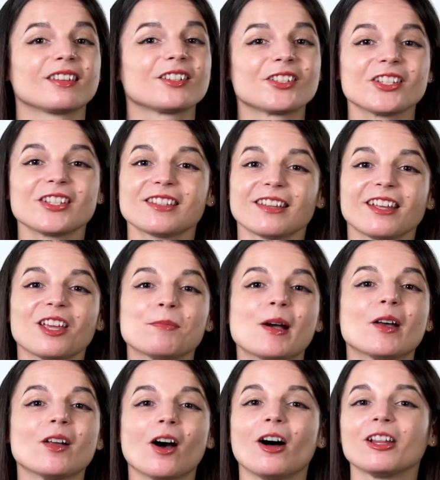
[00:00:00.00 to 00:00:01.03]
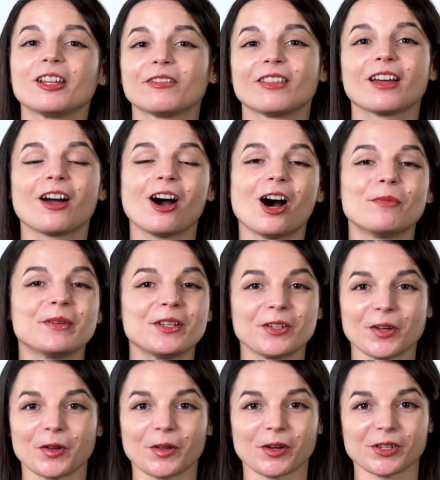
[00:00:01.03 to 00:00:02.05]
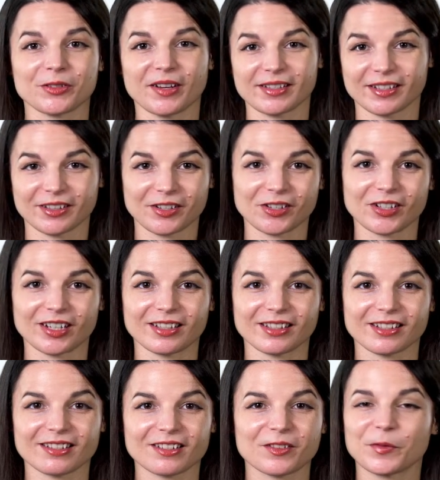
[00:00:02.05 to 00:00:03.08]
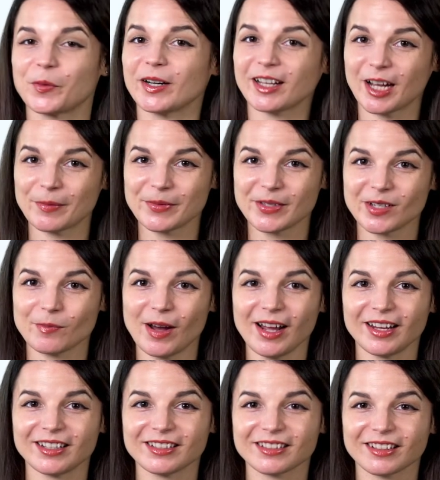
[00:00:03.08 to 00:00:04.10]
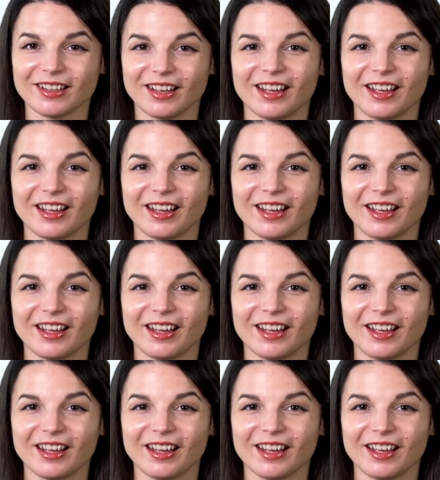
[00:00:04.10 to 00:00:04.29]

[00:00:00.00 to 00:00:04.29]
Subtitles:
Just think about all of the common New Year's resolutions. What comes to mind?